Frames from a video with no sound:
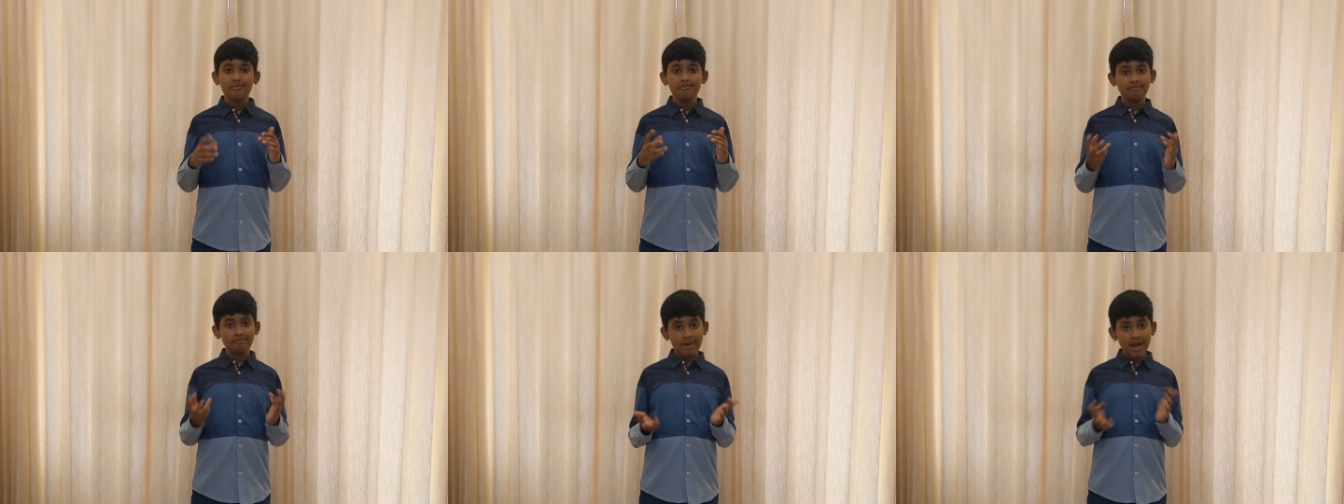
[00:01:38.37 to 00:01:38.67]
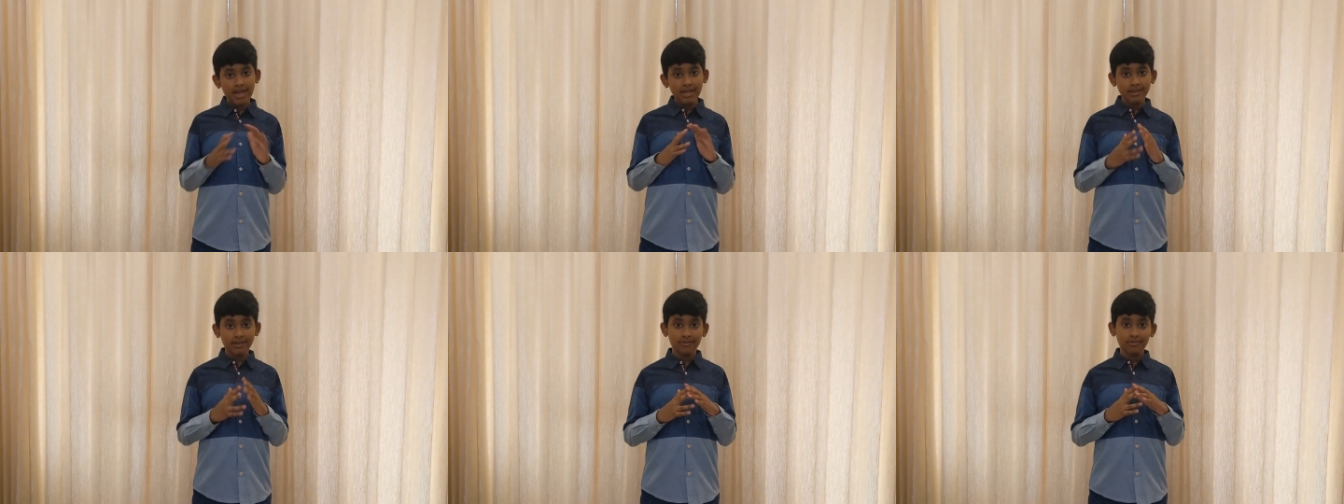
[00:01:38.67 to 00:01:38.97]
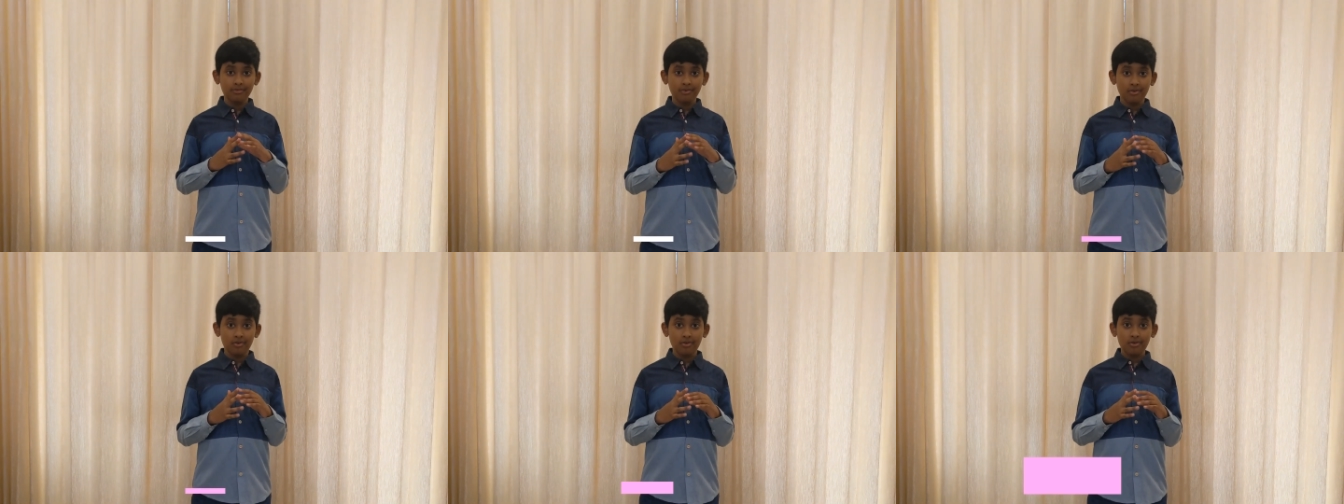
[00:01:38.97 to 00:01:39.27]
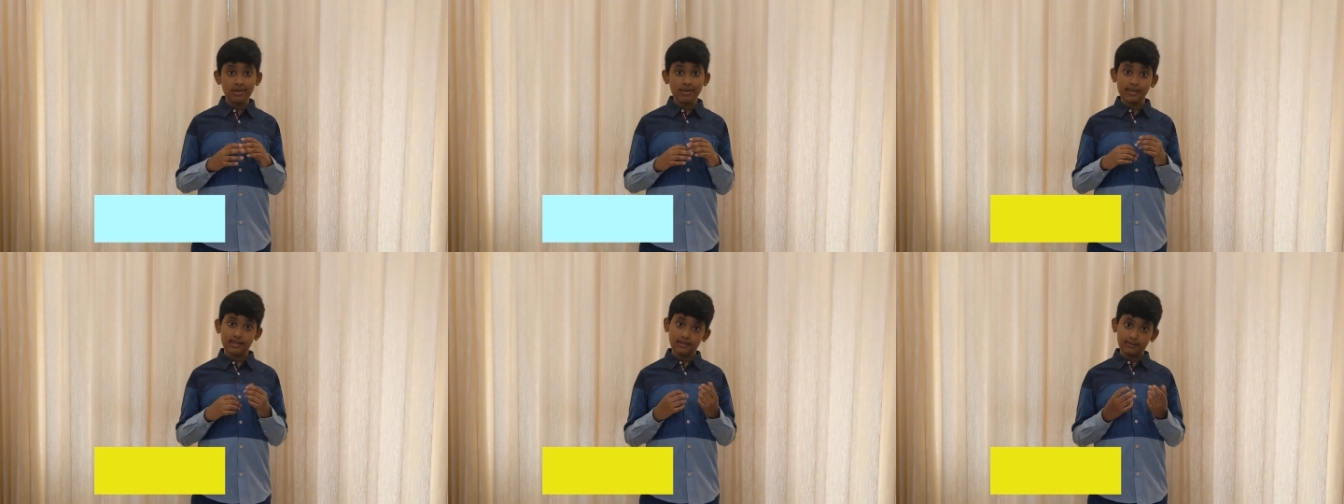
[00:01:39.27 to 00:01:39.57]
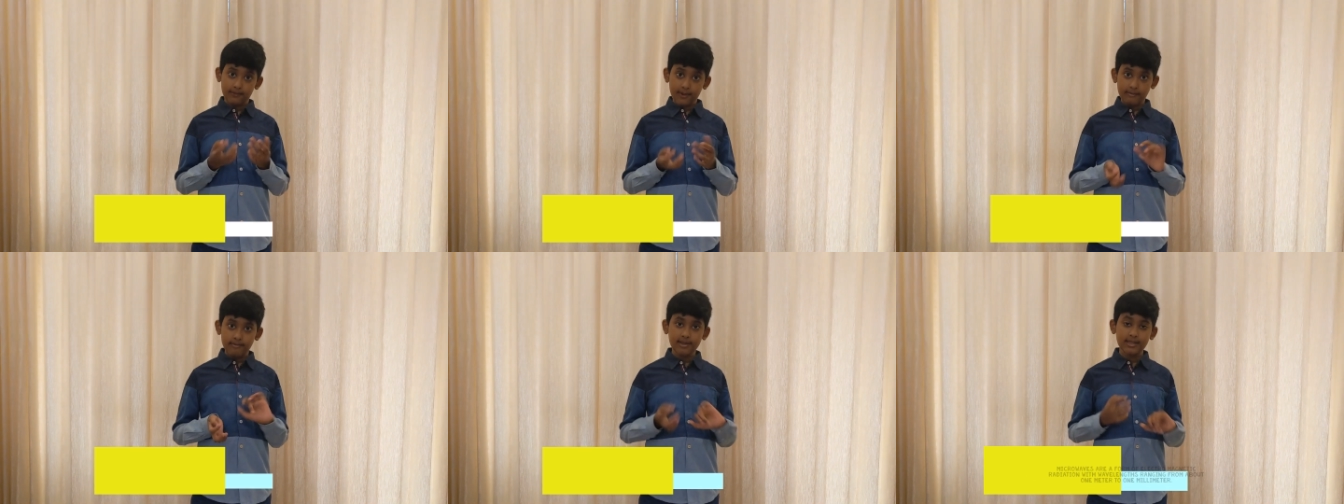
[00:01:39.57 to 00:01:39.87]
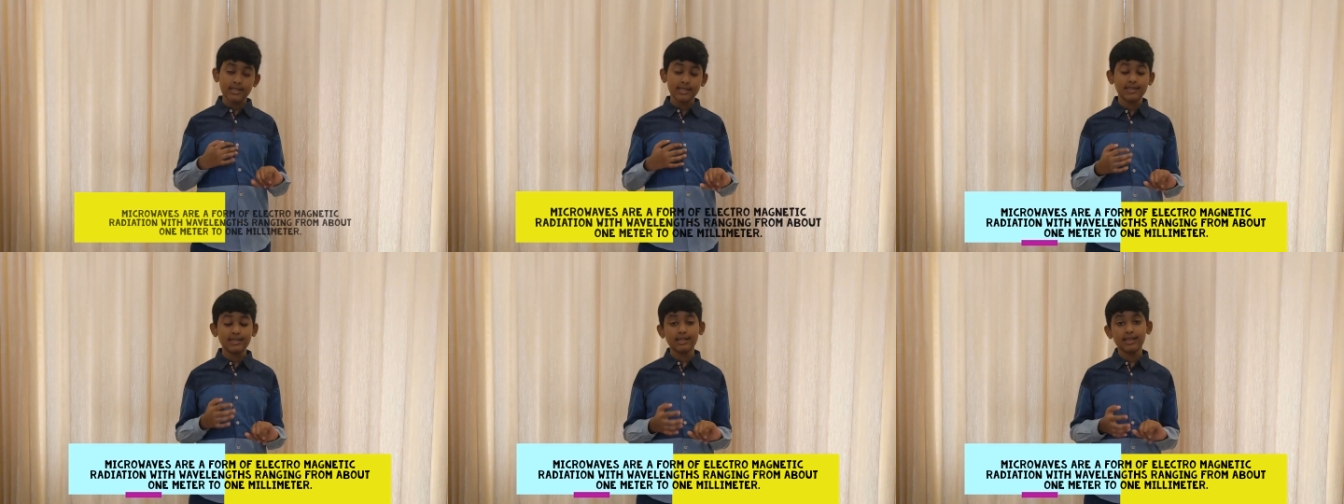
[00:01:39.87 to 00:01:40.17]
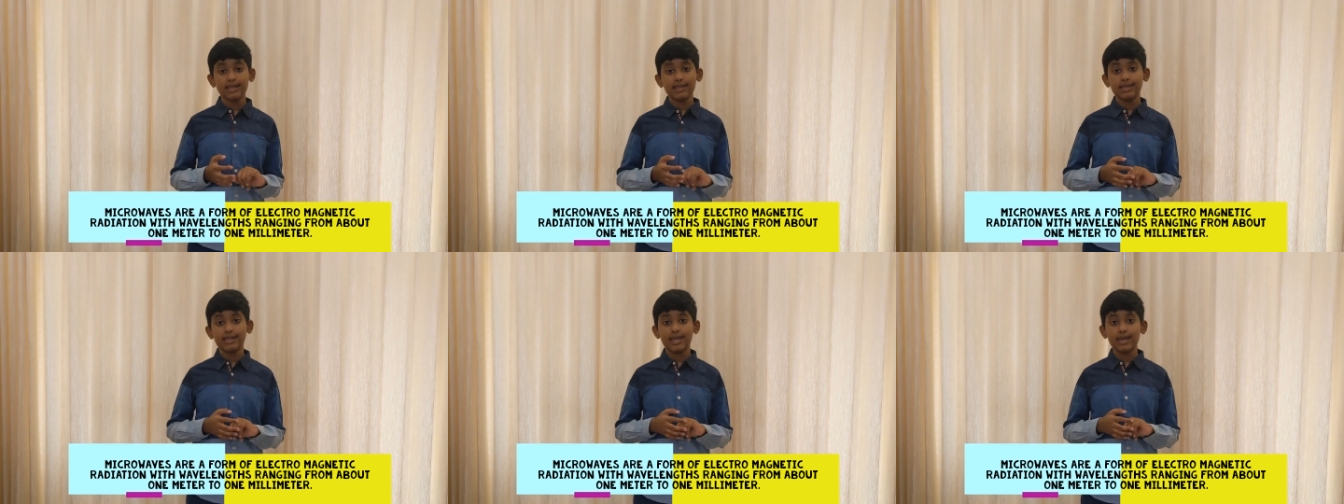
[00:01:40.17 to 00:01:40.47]
Micro is a very
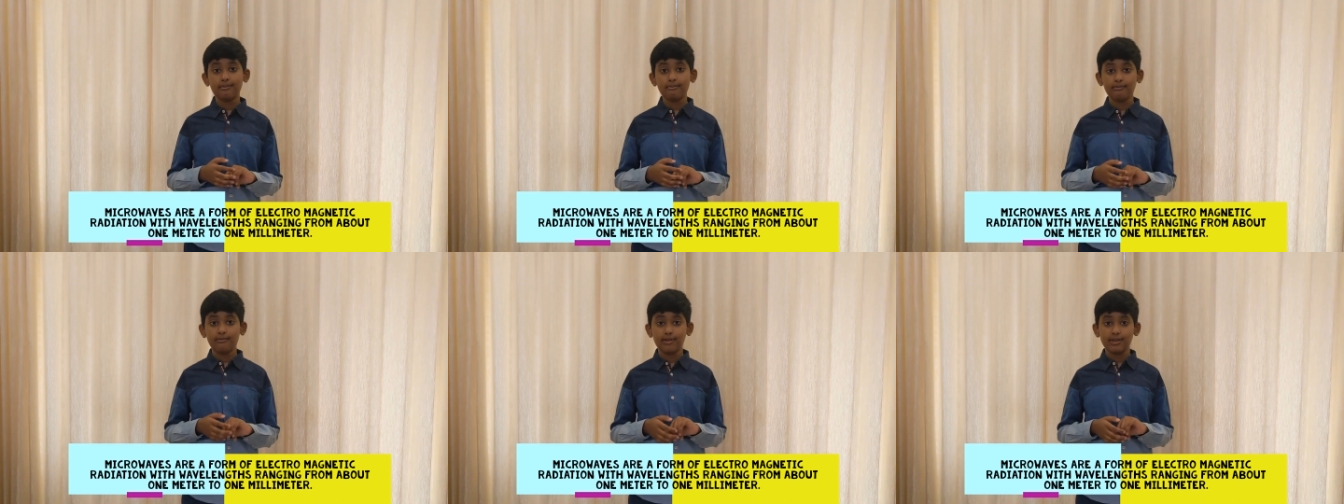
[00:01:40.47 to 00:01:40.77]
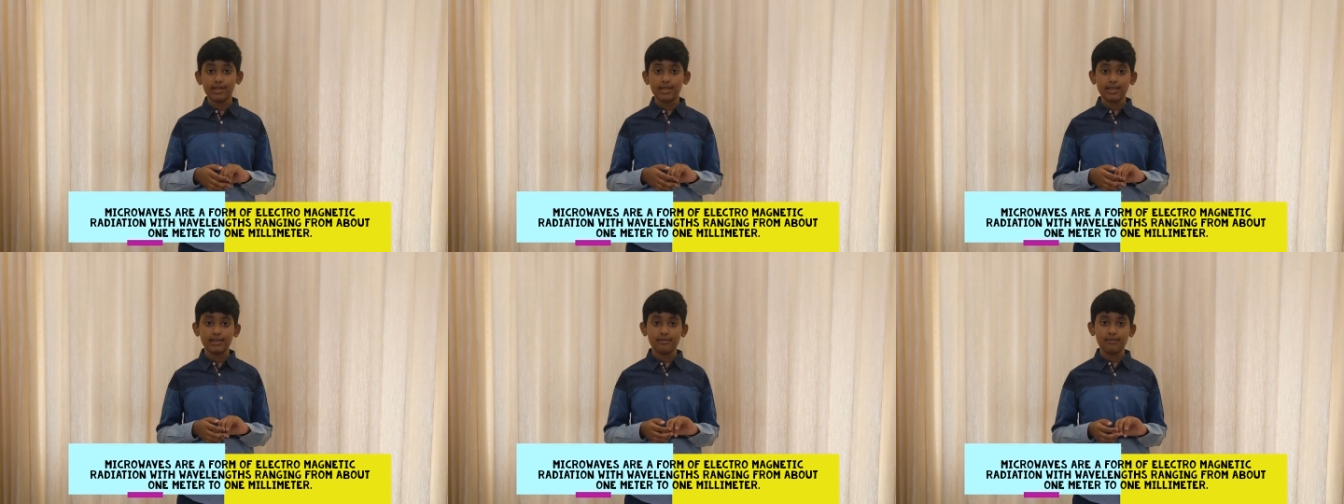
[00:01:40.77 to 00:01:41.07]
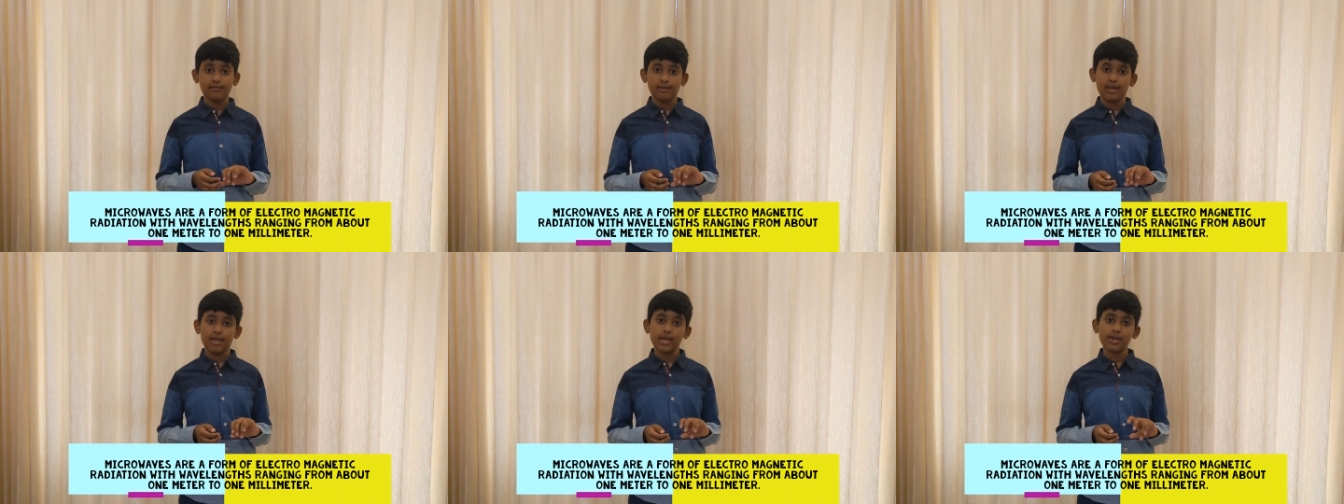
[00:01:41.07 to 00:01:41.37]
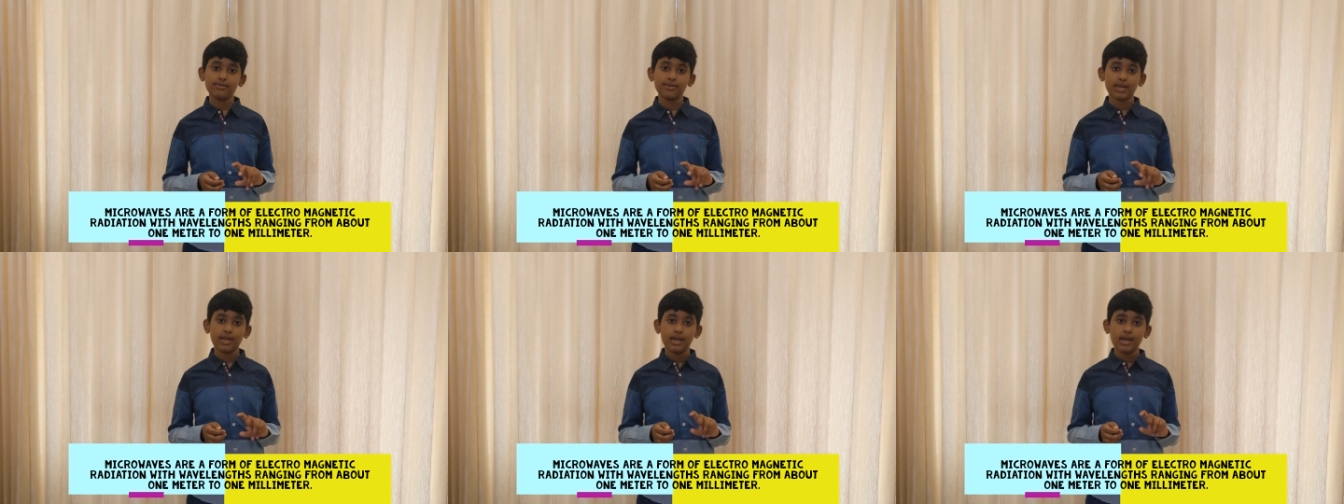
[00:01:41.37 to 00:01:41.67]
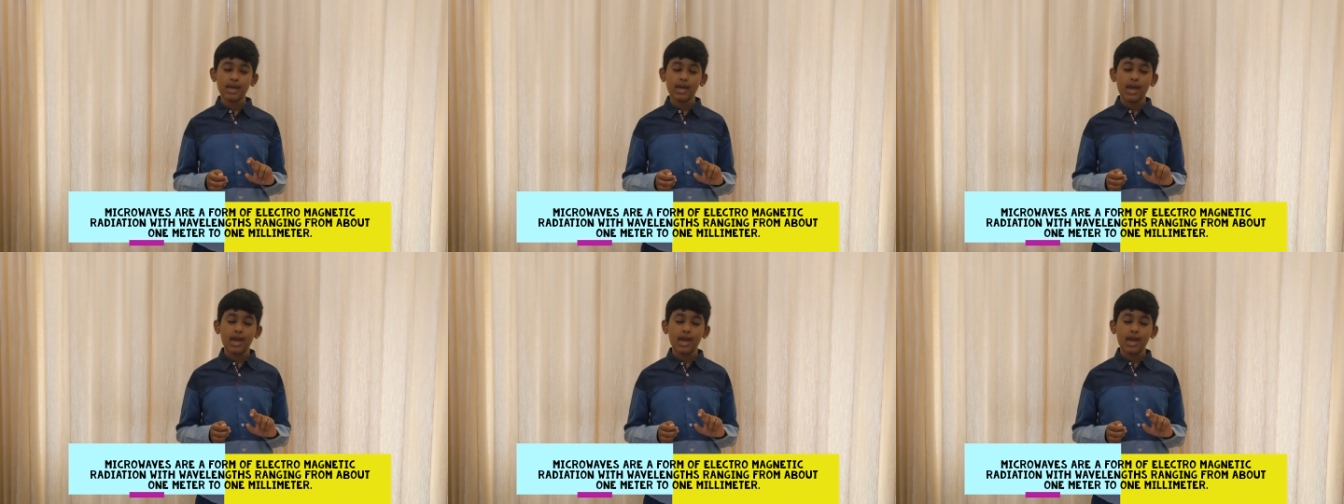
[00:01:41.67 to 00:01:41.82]
silly name for these waves